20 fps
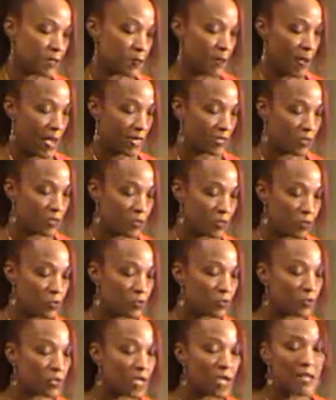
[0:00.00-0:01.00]
spices.
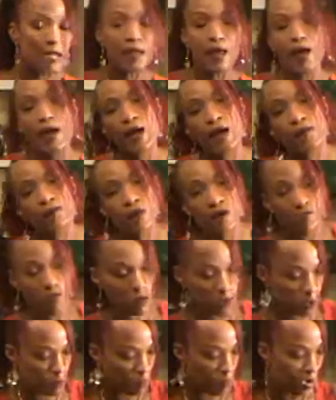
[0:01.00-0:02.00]
You can add
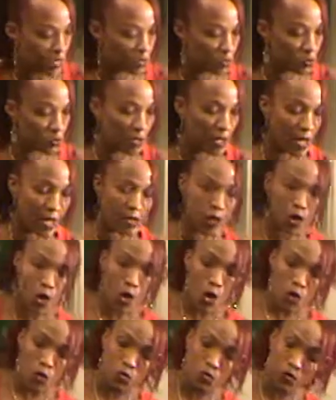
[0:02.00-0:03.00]
whatever spice you like.
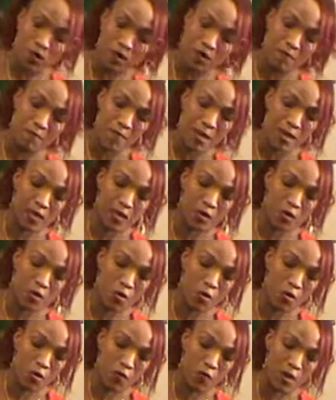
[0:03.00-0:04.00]
You can make it
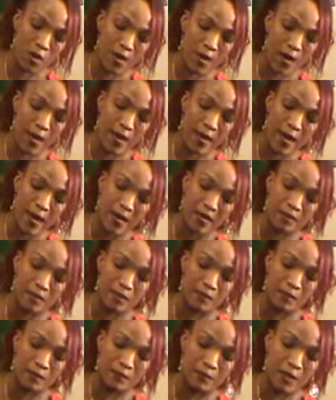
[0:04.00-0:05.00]
curry. I added
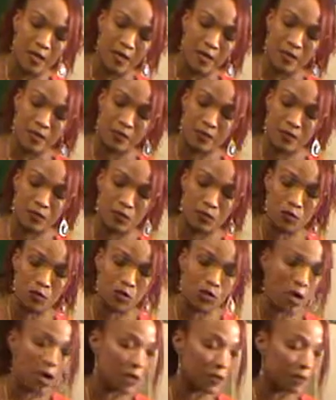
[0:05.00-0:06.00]
some seasoned
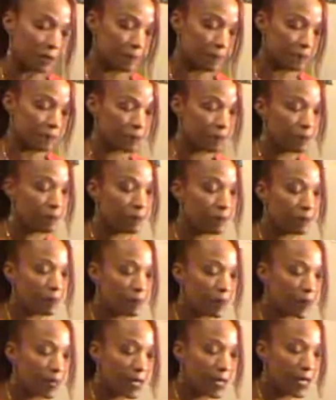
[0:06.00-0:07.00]
salt,
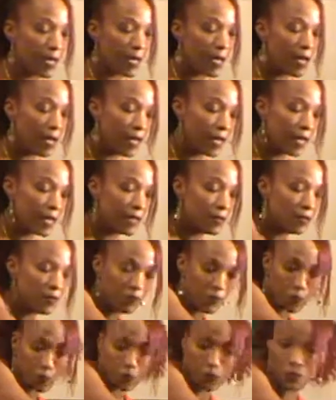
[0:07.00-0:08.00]
and
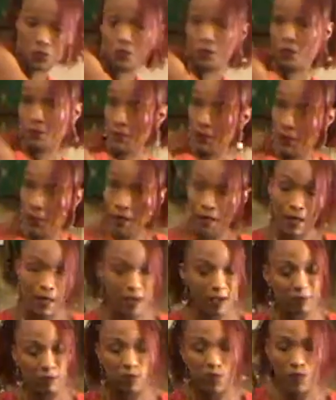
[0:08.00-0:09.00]
of course you know me, I
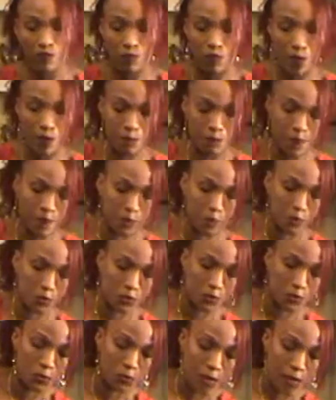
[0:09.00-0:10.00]
have to have white pepper,
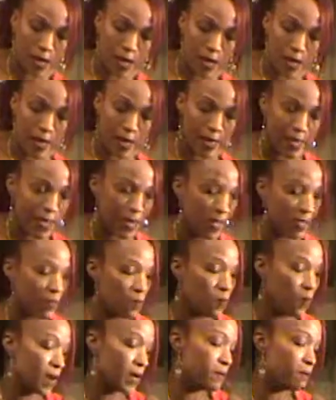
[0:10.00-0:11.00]
so I added
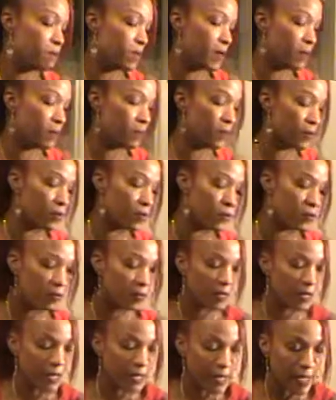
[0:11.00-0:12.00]
white pepper.
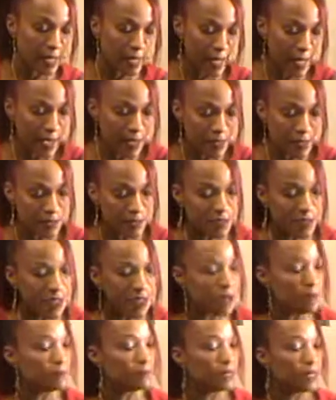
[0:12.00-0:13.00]
Then I added
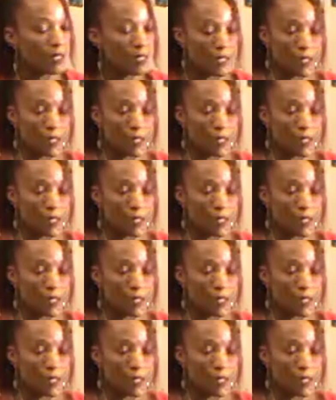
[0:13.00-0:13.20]
some